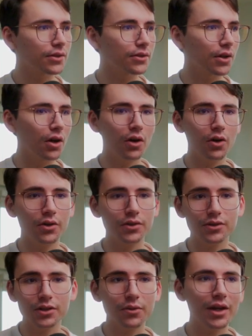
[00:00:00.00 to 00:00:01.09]
So
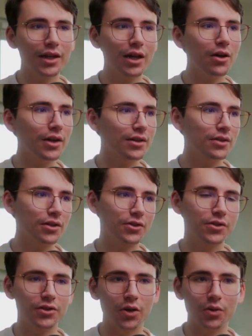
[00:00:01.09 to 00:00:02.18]
you'll see right now it's not
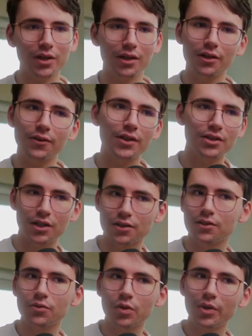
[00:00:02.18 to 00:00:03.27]
showing any of the
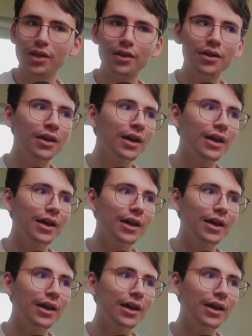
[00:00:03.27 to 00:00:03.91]
changes we're making,